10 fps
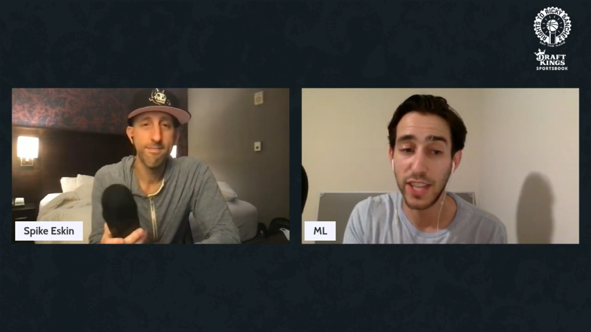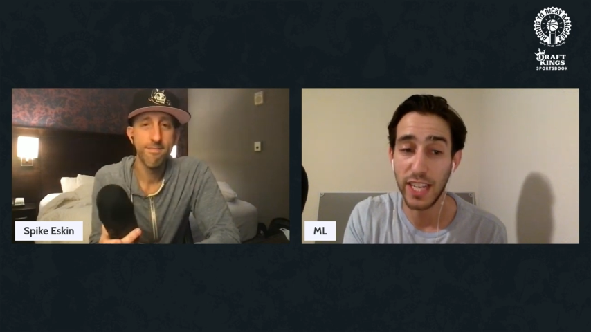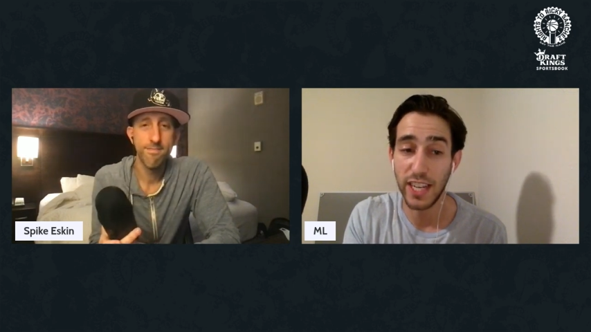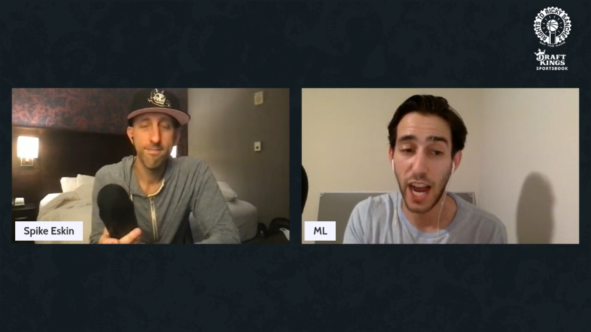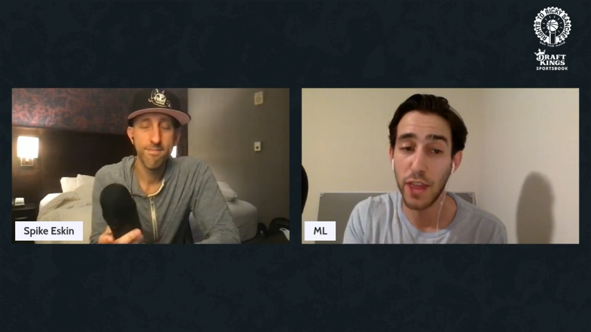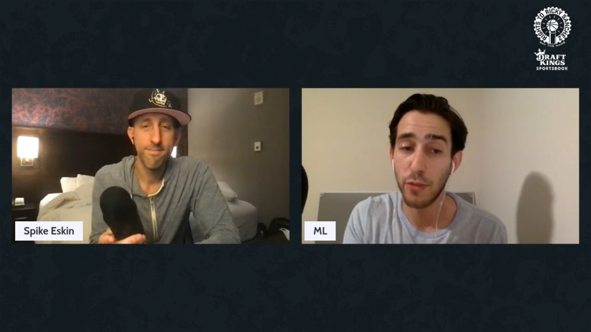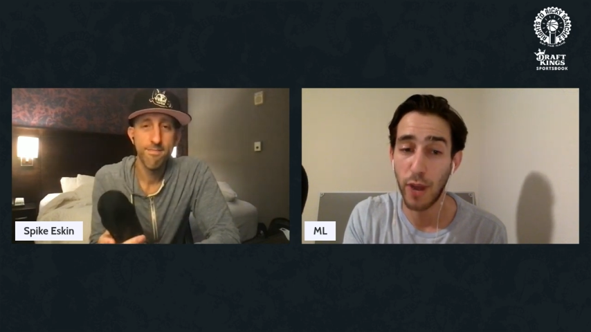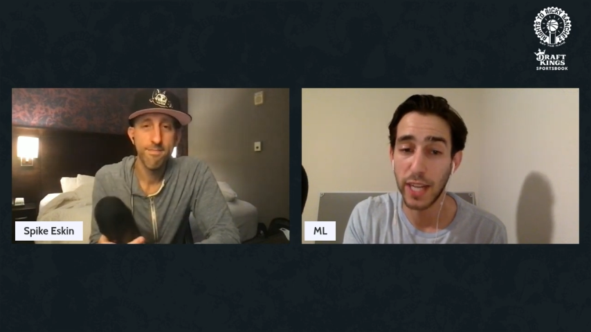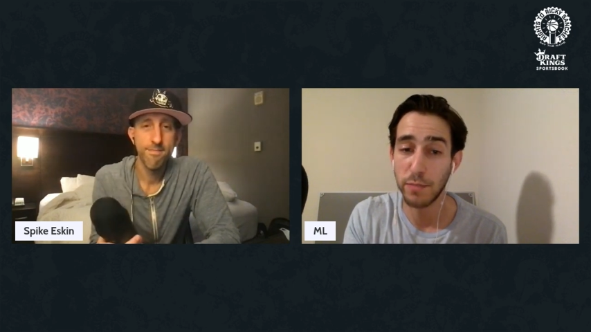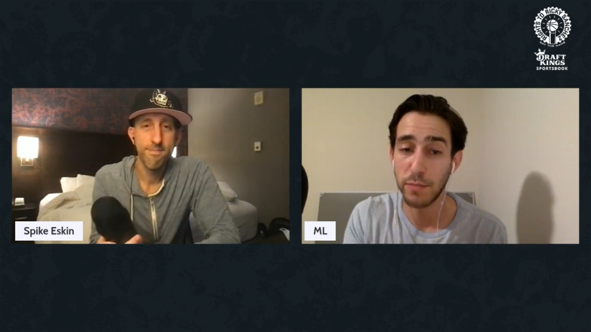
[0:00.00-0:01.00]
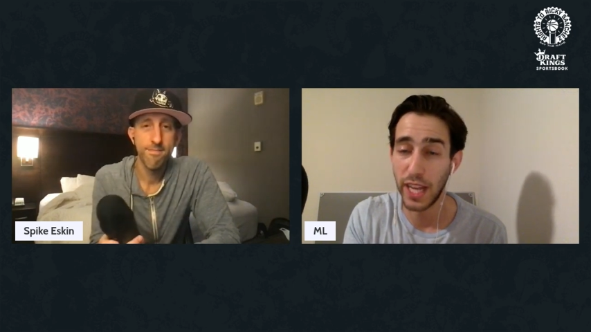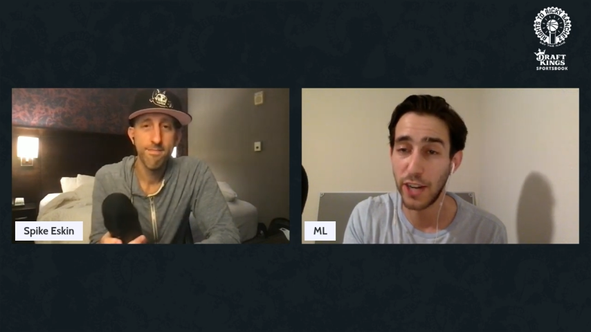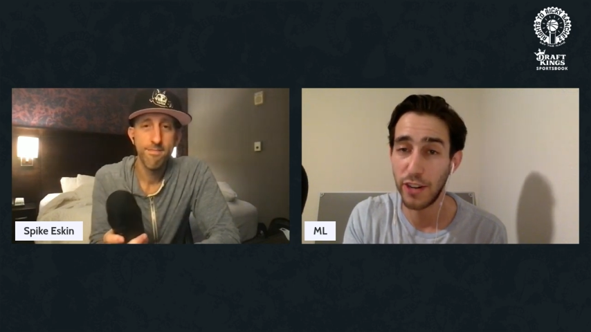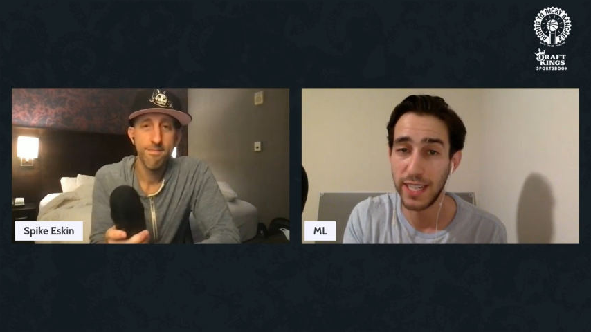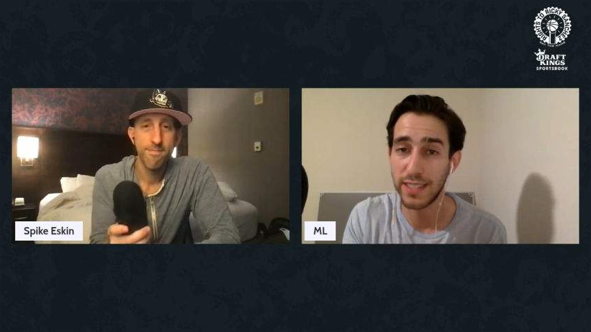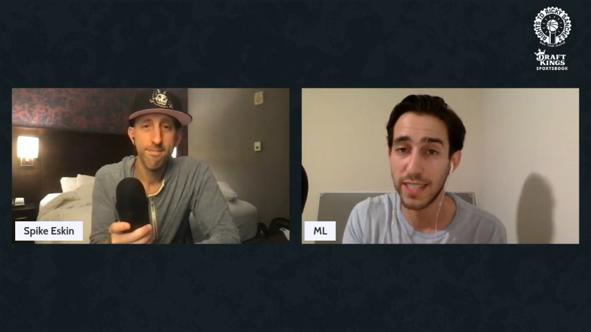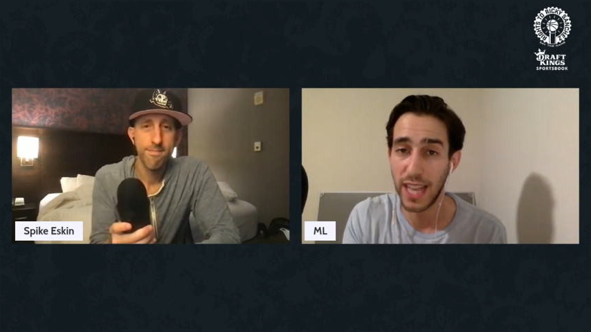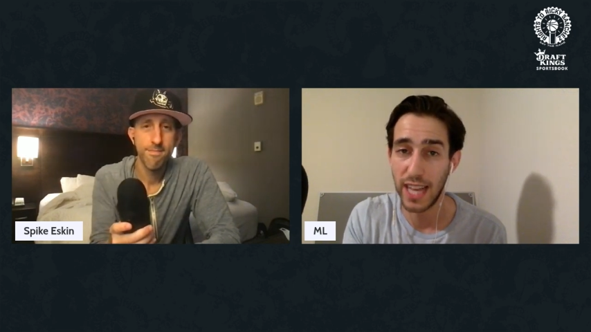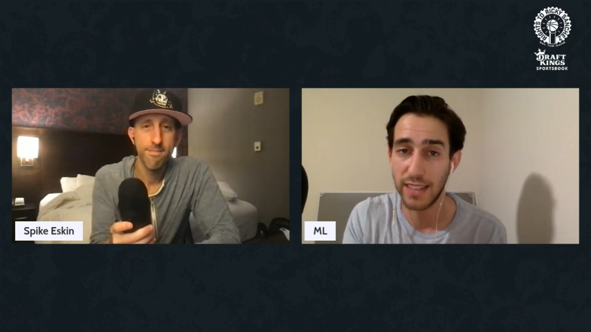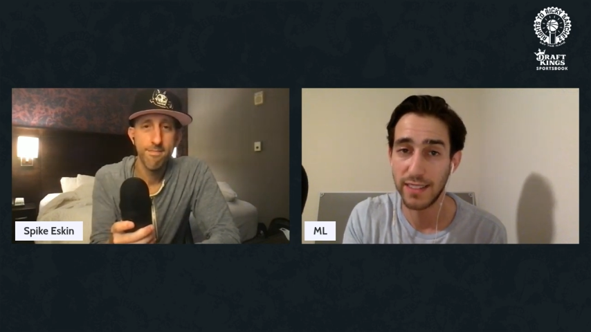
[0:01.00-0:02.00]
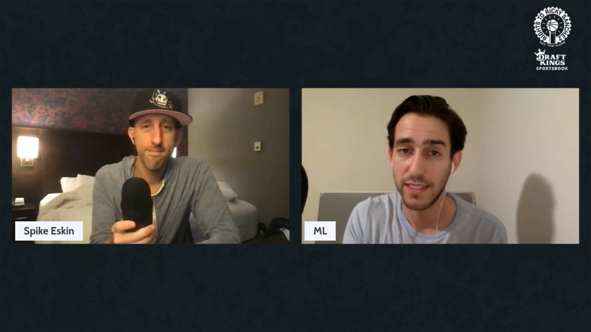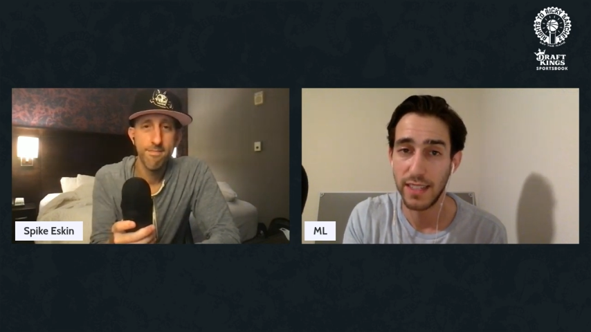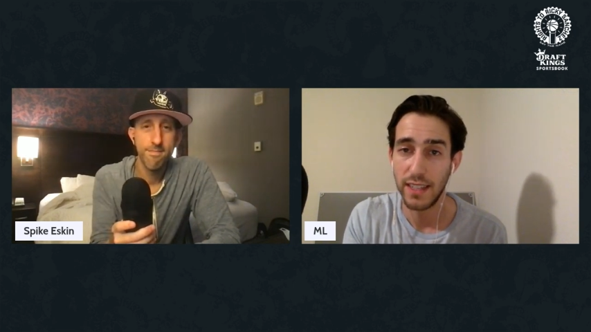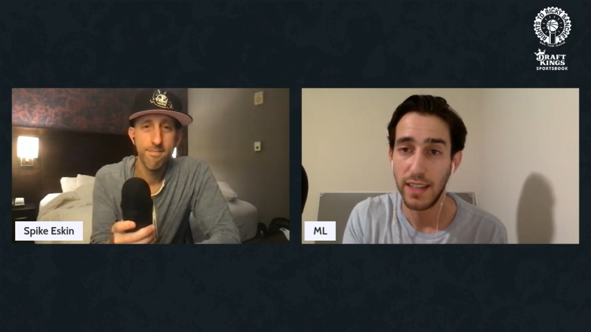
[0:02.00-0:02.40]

Speaker 1: the ninth ranked player in his class.